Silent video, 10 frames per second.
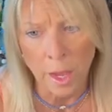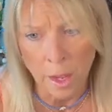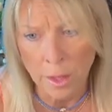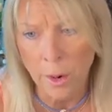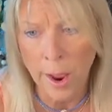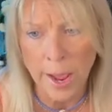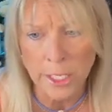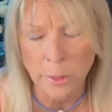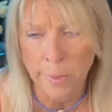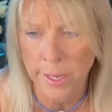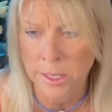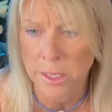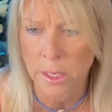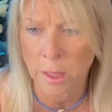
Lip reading: other aspects,